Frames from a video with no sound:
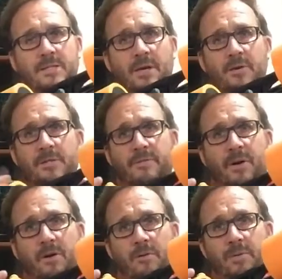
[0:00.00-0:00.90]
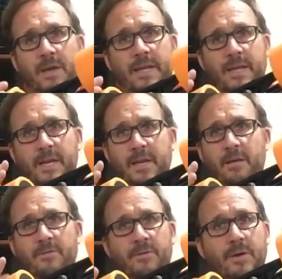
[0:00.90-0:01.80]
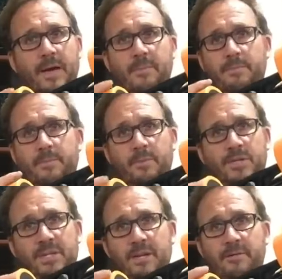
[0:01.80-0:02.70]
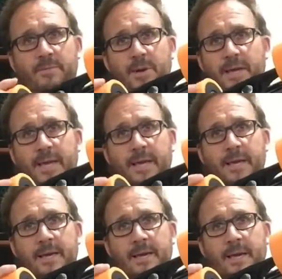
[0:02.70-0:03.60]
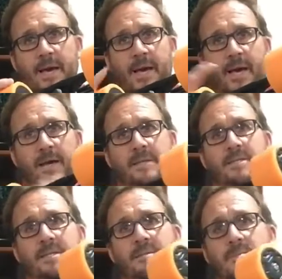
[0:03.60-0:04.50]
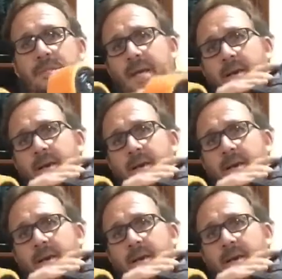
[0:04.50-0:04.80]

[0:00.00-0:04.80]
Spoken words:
so is Evolve, and you're going to go through hub regenerative braking systems